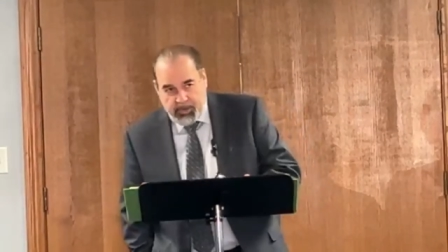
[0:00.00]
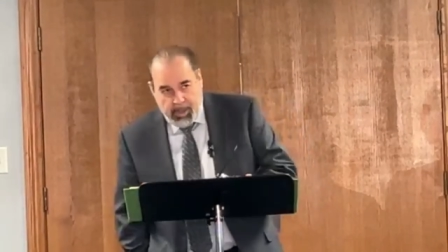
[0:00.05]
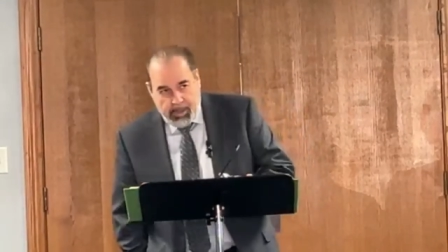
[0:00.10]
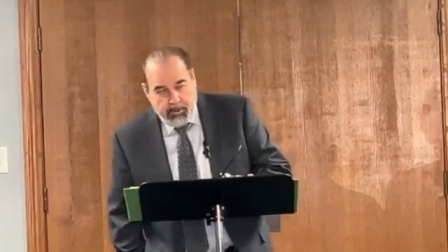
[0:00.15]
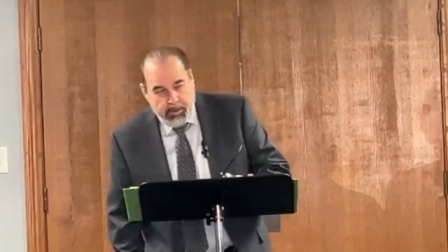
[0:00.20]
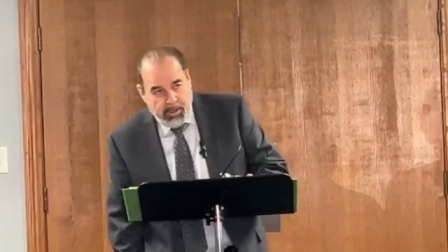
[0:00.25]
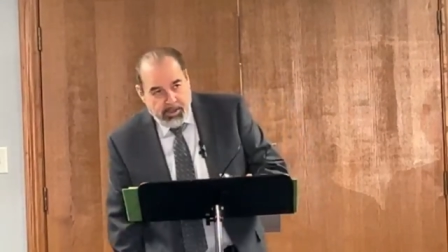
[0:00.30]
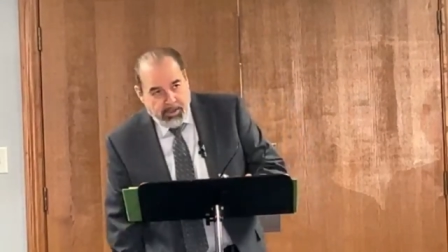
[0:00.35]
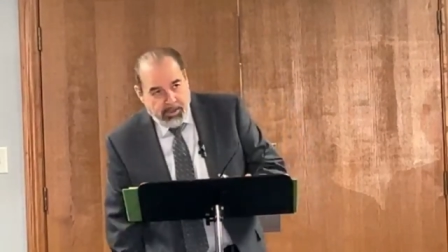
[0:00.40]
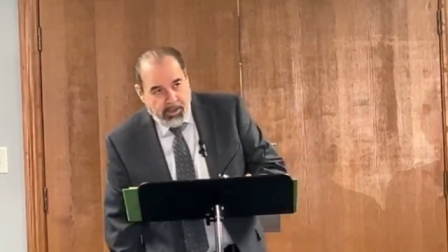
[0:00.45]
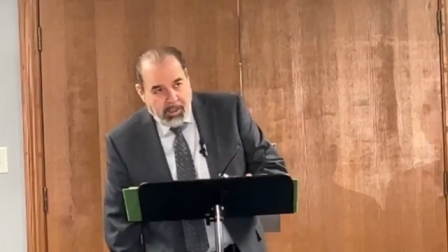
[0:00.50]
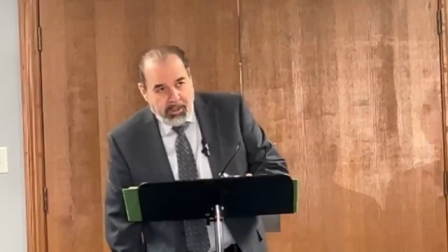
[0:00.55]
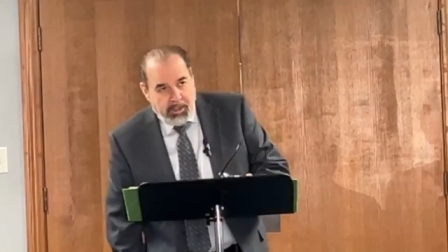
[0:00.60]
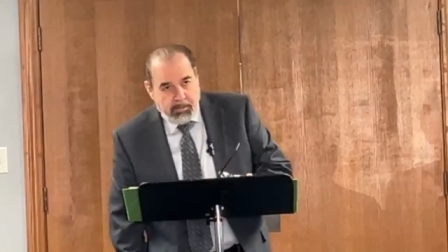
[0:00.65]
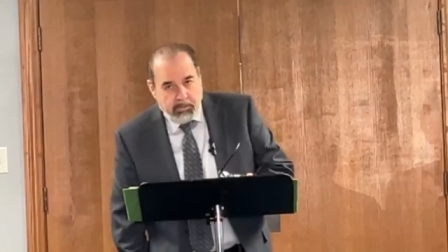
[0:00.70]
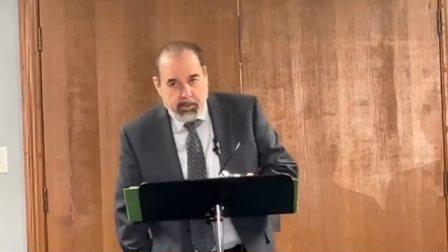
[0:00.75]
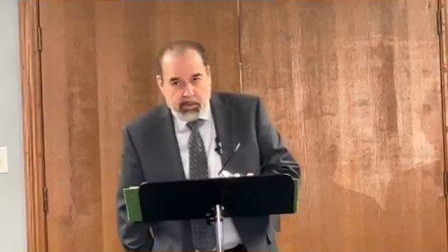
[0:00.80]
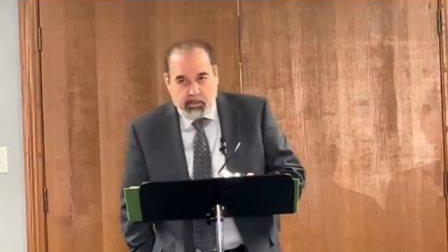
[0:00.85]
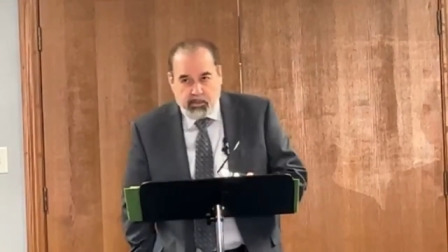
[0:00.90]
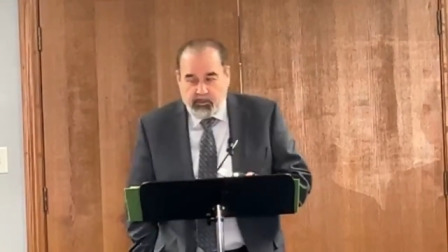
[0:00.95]
Jamie has
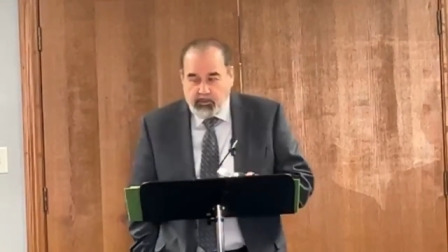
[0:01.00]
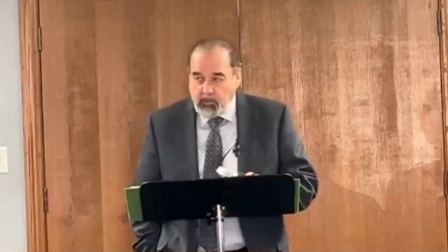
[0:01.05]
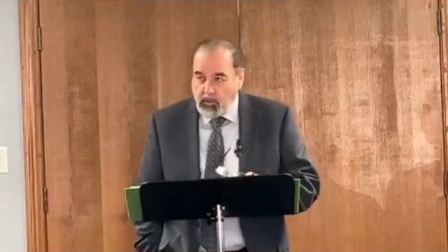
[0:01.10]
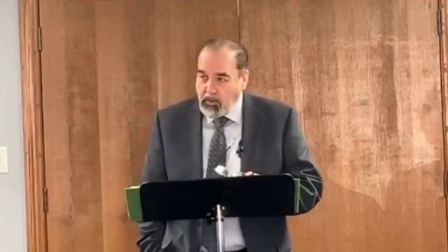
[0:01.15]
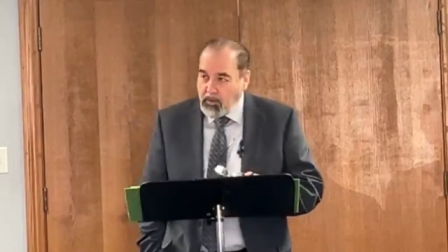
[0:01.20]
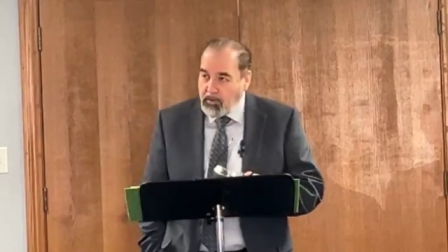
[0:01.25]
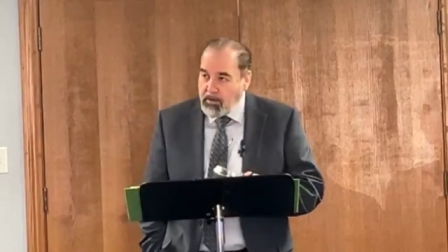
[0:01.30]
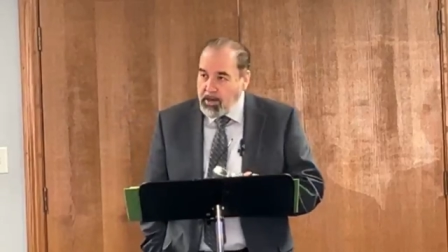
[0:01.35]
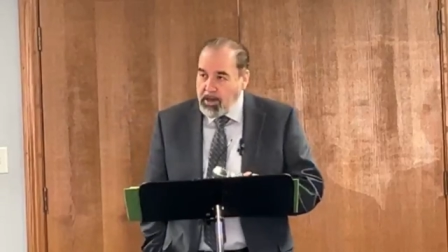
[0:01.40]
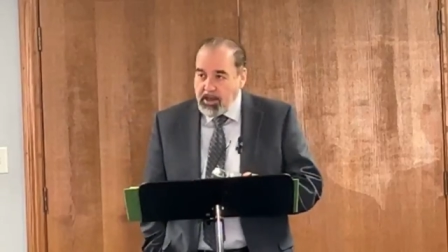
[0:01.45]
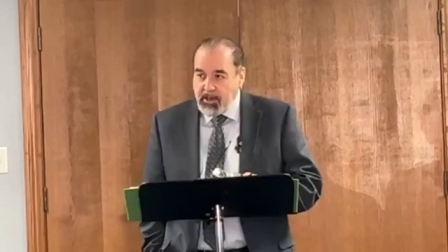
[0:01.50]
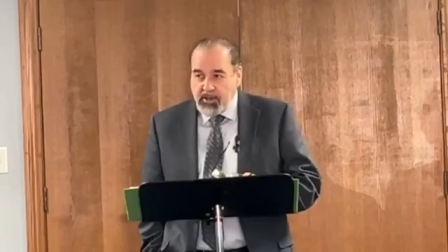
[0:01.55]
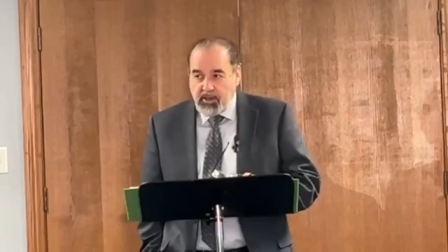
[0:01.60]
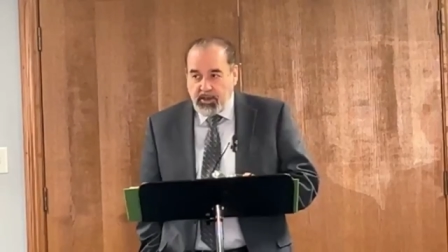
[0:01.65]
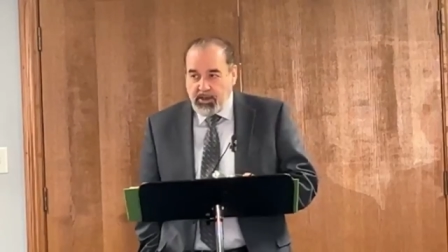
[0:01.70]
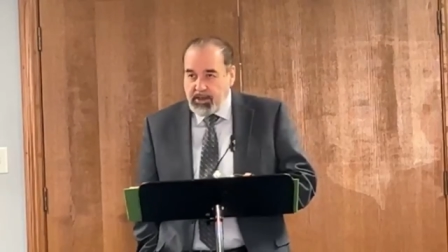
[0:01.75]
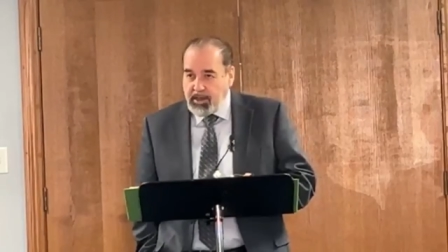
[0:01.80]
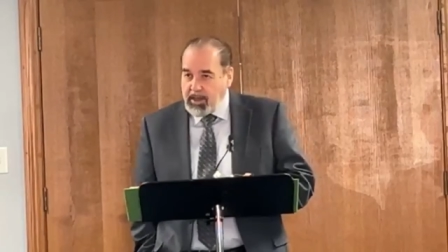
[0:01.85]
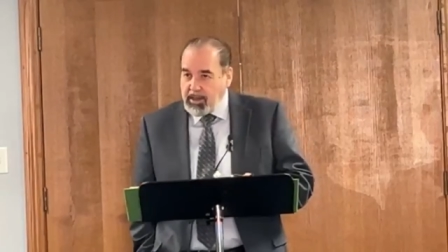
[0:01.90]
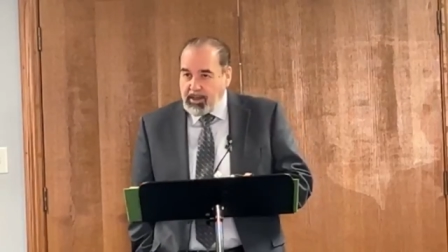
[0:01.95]
said to me before,
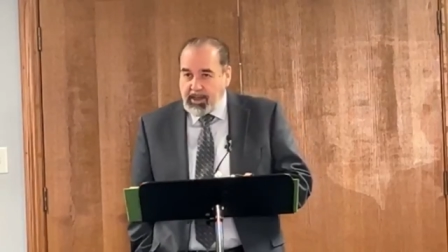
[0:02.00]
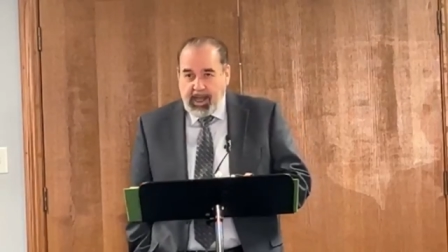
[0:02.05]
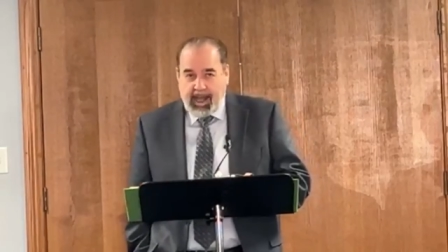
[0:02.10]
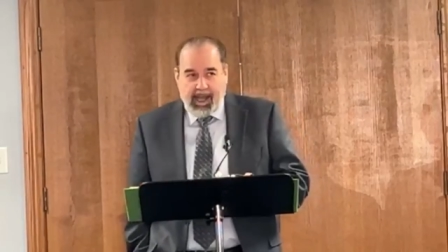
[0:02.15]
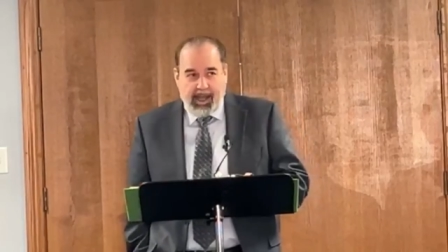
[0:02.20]
she said,